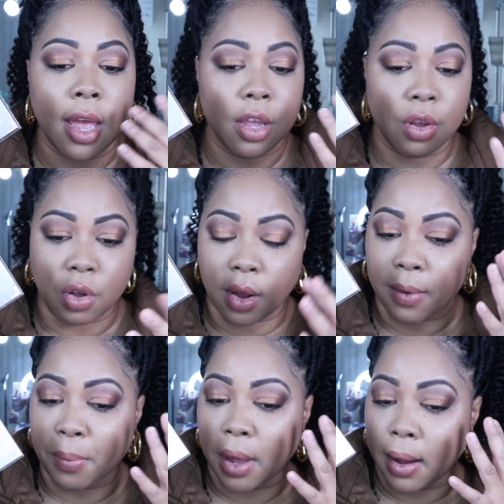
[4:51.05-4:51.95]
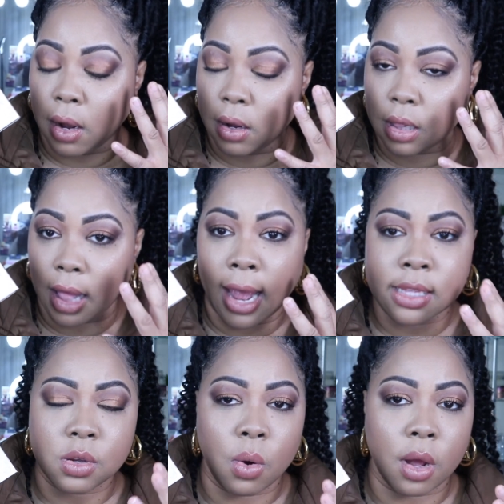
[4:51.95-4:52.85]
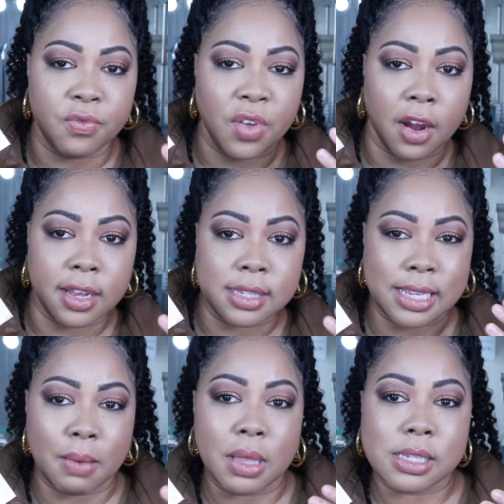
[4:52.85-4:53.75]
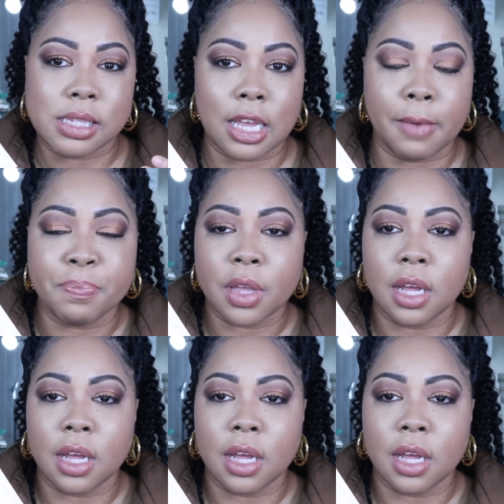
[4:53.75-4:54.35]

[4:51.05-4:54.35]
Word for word: You know, it, it glides on very seamlessly.